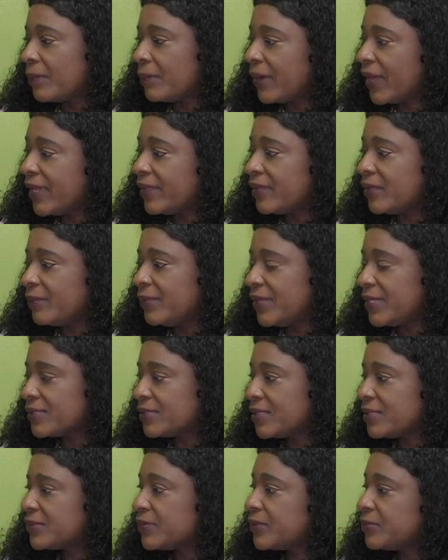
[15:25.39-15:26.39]
buy the
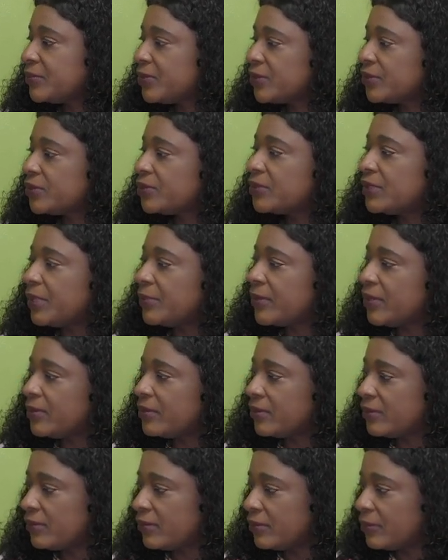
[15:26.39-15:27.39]
business from you. Let
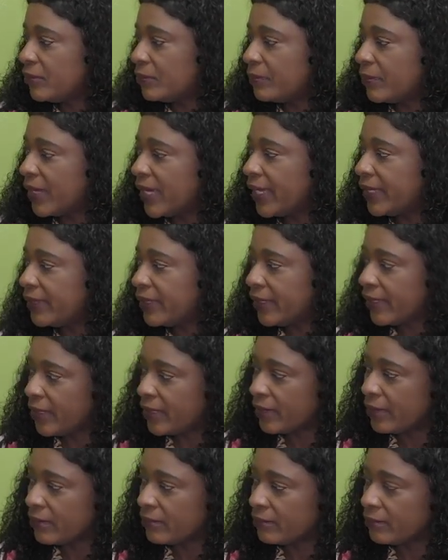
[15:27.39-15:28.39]
me buy
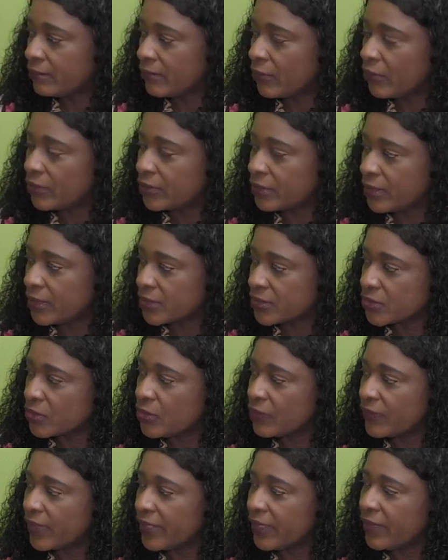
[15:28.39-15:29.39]
all the
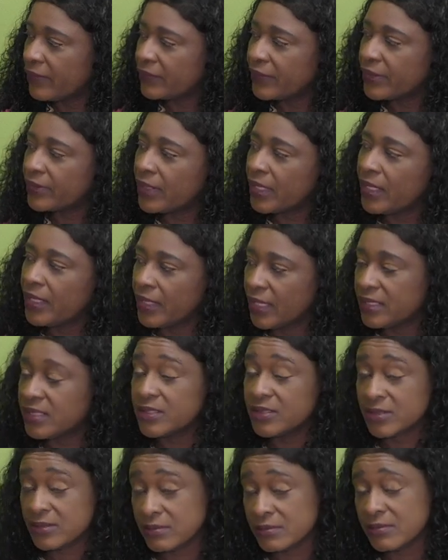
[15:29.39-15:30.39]
stove and everything, and
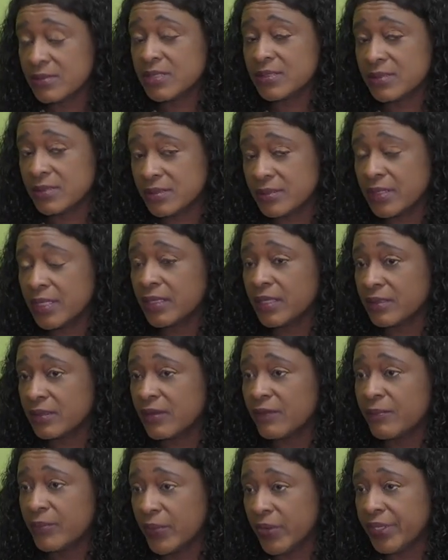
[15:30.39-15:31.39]
it's a lot
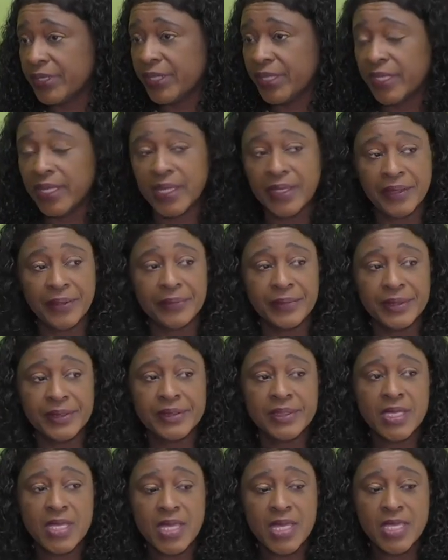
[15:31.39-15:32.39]
of money anyway.
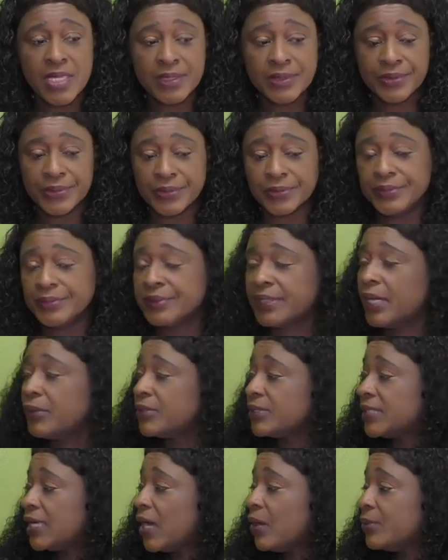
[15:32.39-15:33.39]
So that
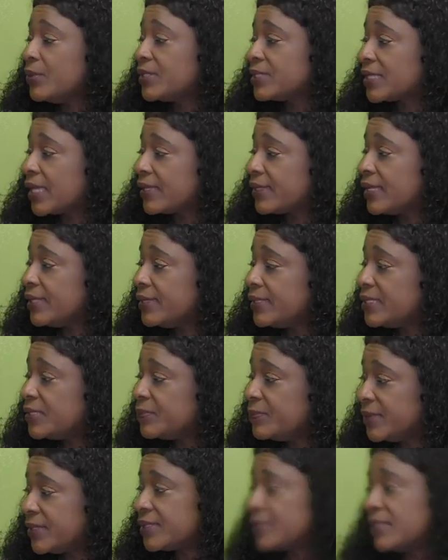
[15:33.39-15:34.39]
was how we started this
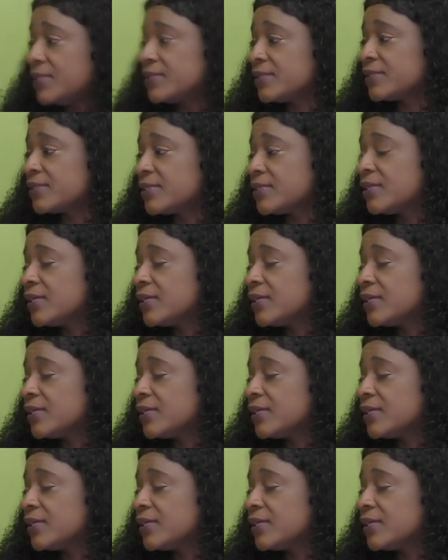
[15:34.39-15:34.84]
business.